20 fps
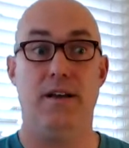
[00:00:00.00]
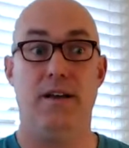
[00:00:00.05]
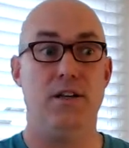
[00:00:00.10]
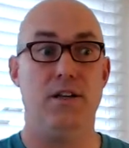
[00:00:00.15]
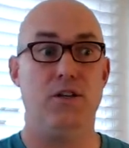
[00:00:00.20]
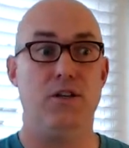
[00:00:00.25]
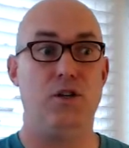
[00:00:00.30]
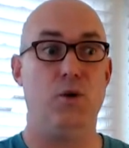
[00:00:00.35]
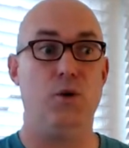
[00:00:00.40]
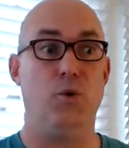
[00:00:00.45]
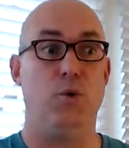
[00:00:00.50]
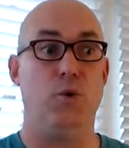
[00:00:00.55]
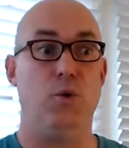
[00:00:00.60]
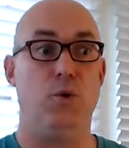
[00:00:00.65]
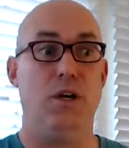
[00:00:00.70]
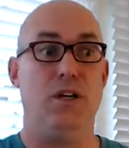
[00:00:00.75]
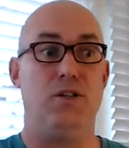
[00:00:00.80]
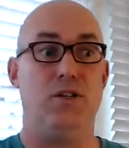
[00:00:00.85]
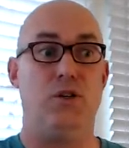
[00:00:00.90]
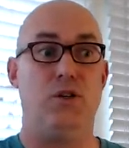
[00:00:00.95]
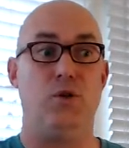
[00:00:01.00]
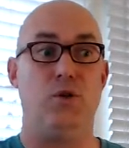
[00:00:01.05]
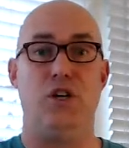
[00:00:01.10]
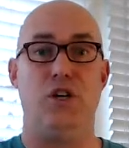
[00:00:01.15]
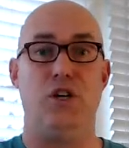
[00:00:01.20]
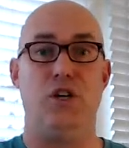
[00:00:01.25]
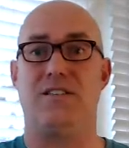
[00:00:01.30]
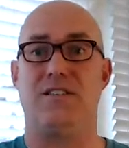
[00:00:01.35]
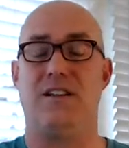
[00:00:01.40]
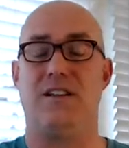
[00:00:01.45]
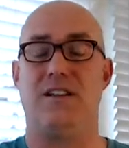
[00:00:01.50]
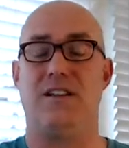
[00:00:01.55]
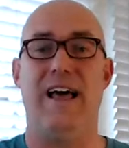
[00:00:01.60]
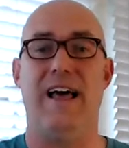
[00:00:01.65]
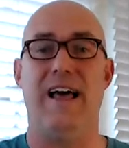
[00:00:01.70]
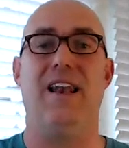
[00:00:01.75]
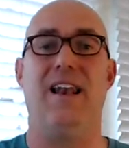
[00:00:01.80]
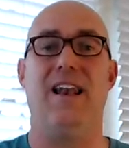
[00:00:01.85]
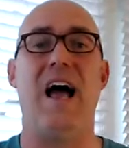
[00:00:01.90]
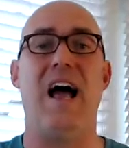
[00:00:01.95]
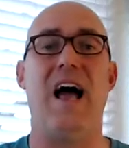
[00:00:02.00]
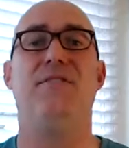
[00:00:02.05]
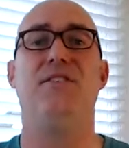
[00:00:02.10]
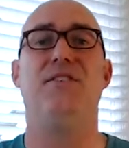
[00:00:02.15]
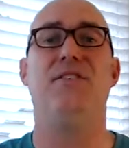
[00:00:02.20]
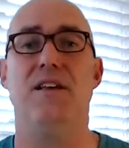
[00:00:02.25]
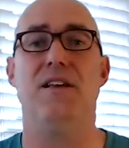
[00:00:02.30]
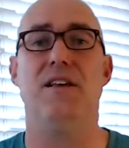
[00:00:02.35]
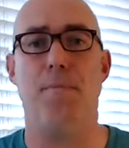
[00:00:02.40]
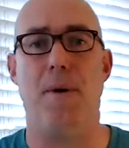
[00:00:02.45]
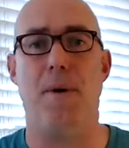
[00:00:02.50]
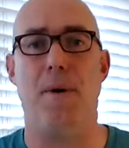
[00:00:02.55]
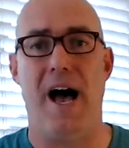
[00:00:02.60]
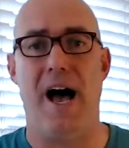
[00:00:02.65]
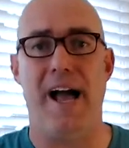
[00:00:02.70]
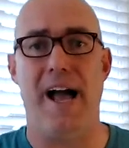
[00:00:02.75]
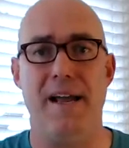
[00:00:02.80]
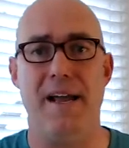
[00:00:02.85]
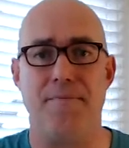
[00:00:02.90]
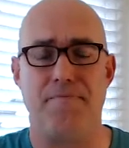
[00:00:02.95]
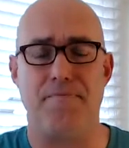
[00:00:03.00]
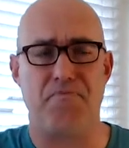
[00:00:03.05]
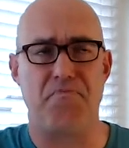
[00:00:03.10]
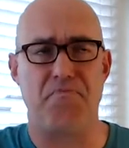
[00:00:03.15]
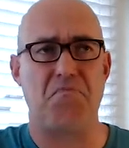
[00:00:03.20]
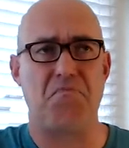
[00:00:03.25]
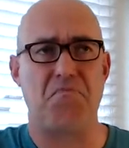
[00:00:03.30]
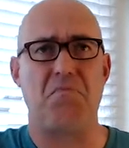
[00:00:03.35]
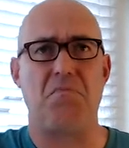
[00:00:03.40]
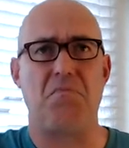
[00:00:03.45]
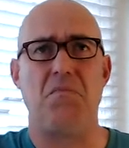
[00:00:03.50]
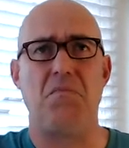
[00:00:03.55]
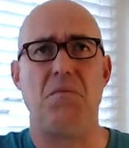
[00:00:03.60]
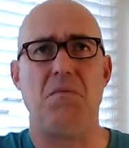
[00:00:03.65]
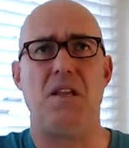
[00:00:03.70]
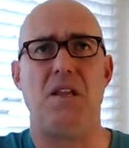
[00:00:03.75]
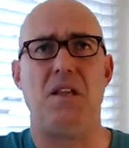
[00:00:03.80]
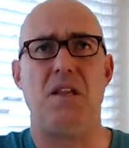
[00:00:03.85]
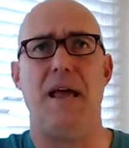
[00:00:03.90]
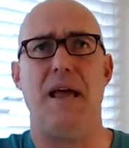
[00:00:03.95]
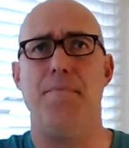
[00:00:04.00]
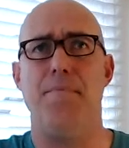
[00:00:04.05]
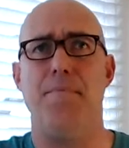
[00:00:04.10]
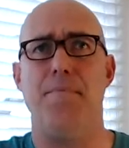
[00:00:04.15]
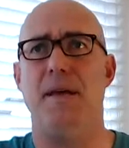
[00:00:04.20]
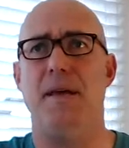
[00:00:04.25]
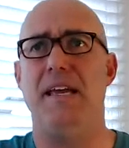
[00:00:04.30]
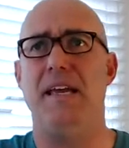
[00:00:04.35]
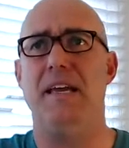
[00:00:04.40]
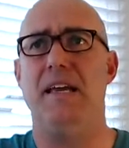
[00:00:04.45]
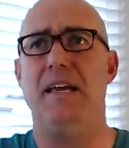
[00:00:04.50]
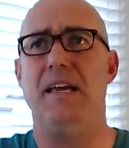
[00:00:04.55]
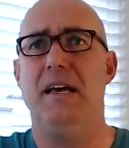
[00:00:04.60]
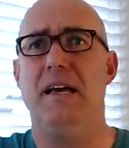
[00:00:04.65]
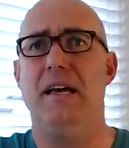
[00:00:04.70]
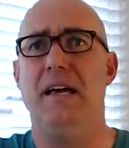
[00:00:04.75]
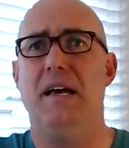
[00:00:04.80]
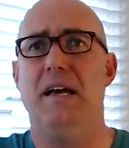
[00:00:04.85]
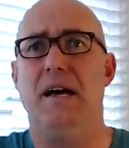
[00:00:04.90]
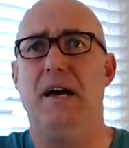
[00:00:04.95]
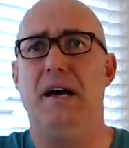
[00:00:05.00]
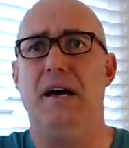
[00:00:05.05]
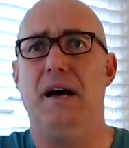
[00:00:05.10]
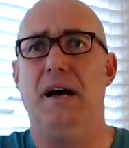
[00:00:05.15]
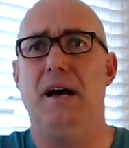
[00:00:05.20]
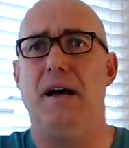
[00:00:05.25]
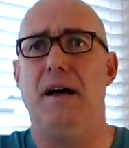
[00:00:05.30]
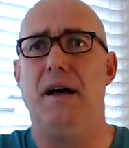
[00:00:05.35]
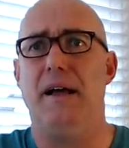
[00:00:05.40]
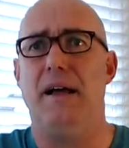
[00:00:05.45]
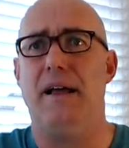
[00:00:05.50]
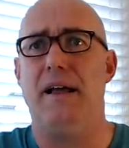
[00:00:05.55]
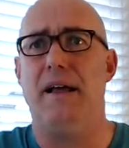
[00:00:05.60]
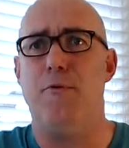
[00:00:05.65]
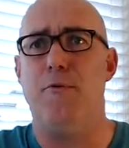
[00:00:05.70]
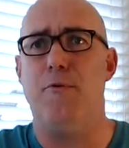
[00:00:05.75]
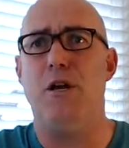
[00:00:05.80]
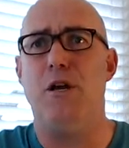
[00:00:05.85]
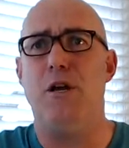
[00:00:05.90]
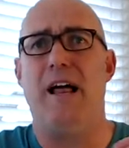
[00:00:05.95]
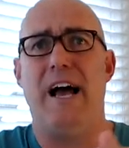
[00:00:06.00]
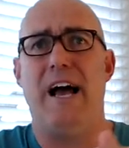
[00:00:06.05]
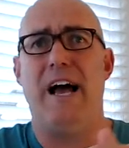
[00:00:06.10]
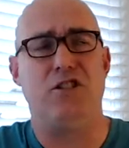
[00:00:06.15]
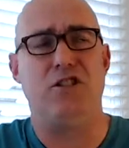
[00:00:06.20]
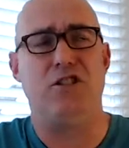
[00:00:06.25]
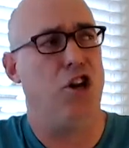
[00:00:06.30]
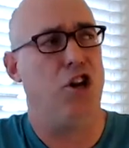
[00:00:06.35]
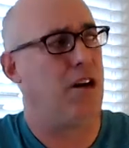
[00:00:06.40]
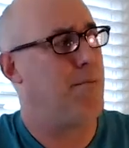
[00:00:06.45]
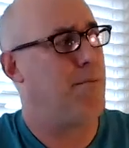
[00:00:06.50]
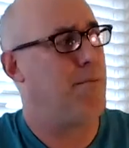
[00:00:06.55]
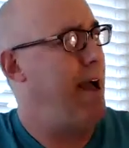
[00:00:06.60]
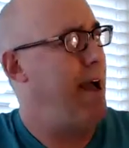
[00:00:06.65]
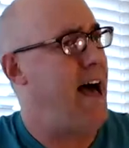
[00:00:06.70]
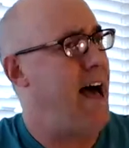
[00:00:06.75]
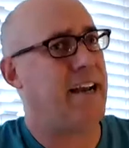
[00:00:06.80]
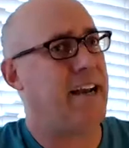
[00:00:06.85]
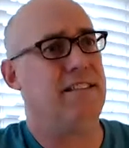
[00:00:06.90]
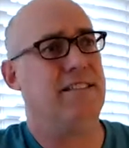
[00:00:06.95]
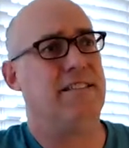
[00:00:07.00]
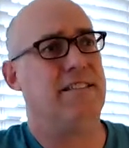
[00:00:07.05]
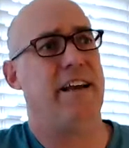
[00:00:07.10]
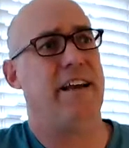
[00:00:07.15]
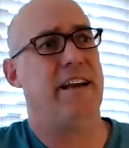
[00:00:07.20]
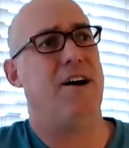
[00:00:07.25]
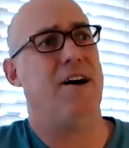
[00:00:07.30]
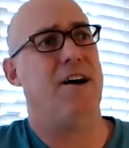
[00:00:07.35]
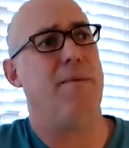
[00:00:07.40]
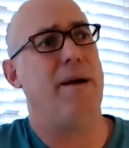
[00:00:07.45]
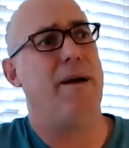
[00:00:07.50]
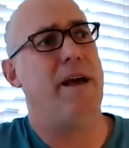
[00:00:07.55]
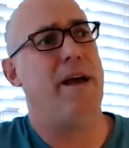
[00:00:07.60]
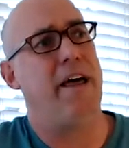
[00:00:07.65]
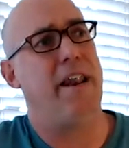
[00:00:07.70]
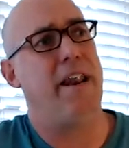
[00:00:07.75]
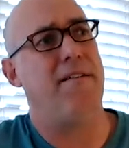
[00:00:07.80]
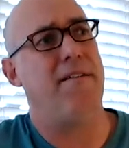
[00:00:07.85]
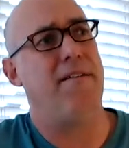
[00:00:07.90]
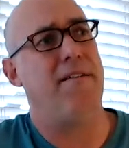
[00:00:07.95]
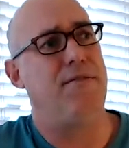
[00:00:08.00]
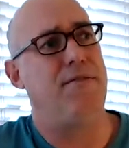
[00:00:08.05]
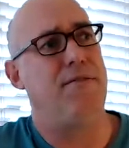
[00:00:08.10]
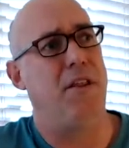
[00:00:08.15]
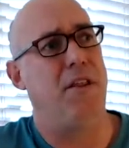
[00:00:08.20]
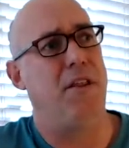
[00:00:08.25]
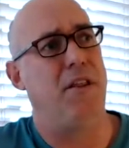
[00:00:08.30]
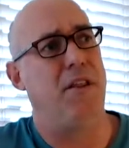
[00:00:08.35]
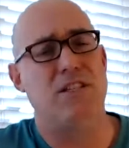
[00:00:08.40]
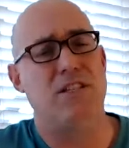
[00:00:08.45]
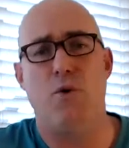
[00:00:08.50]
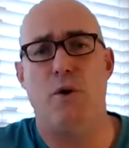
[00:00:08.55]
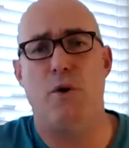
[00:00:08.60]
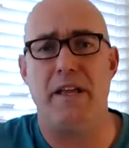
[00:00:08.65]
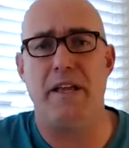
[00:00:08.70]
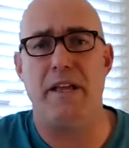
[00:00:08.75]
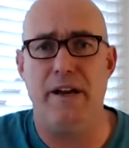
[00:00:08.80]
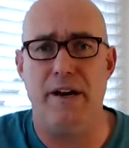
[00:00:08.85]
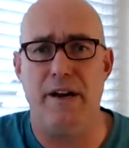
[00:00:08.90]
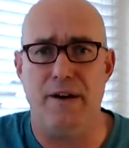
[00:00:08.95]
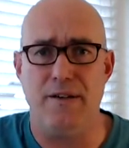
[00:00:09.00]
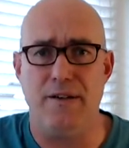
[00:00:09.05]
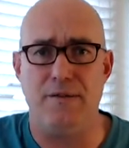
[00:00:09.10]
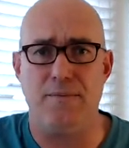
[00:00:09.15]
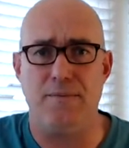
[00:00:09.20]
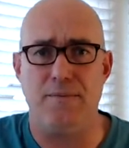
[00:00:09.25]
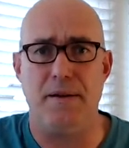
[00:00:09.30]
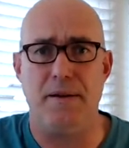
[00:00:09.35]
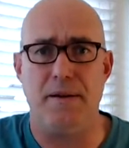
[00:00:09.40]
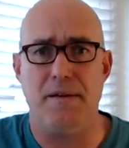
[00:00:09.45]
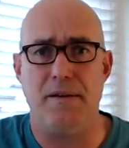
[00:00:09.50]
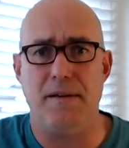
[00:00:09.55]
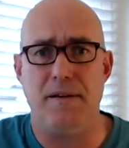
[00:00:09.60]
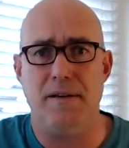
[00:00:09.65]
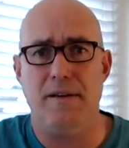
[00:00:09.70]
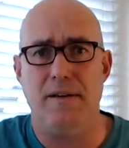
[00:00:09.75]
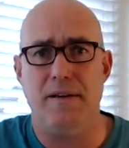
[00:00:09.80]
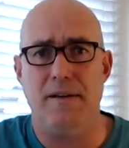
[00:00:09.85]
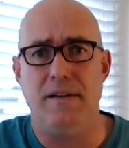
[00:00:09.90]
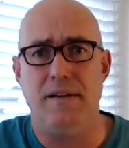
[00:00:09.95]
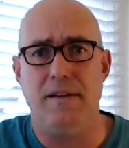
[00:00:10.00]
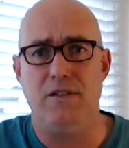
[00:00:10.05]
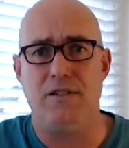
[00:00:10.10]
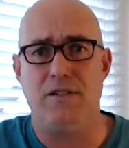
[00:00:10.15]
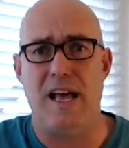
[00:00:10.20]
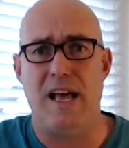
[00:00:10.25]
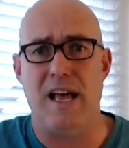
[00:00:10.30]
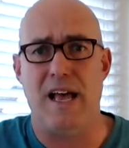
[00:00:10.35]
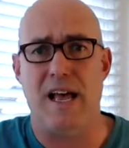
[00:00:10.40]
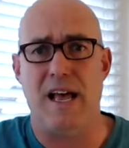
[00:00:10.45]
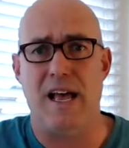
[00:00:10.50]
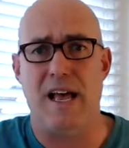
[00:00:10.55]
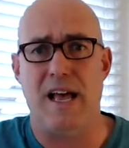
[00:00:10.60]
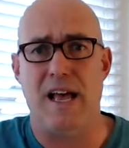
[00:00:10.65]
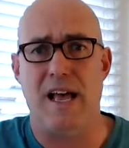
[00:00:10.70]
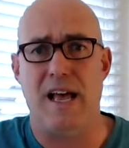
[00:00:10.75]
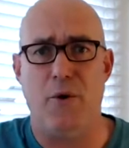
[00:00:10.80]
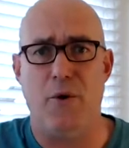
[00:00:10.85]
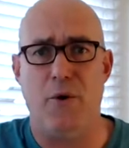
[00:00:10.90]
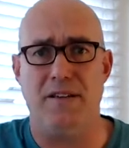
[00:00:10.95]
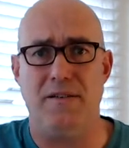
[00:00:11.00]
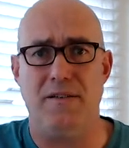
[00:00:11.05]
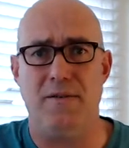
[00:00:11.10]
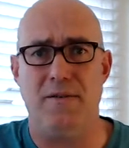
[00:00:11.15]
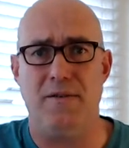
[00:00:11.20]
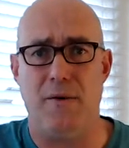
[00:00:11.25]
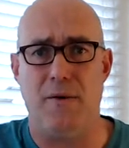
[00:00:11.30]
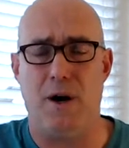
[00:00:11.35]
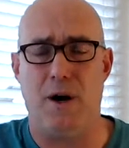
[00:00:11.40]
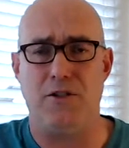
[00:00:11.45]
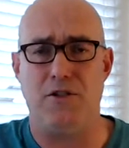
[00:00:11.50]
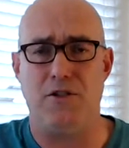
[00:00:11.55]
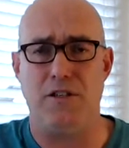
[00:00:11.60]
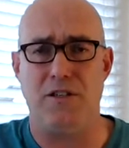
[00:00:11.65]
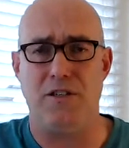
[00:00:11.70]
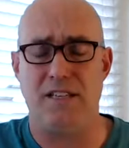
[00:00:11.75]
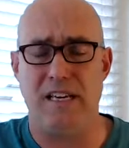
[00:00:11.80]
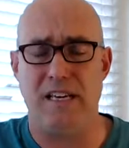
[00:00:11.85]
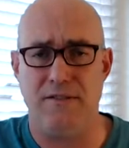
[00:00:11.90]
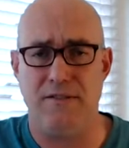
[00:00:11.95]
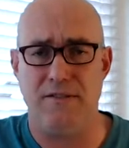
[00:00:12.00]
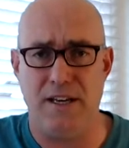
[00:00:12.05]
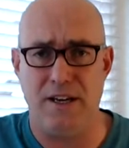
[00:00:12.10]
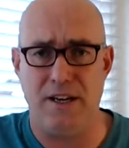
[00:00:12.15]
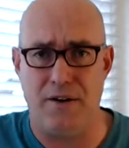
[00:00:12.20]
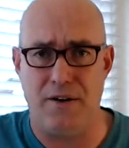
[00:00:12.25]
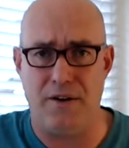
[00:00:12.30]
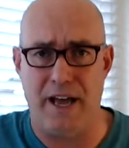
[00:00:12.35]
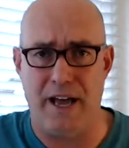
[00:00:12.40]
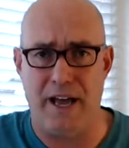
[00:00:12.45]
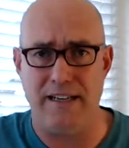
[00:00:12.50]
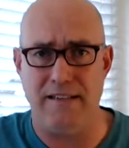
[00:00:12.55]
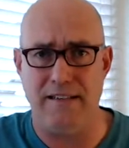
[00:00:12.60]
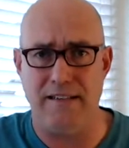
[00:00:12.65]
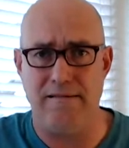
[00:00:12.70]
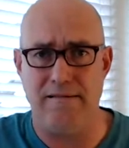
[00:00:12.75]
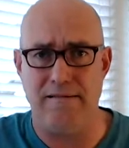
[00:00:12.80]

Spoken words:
to just let life slip by and realize, look back and say, oh man, I've for the last 20 years been just having donuts and watching TV all night.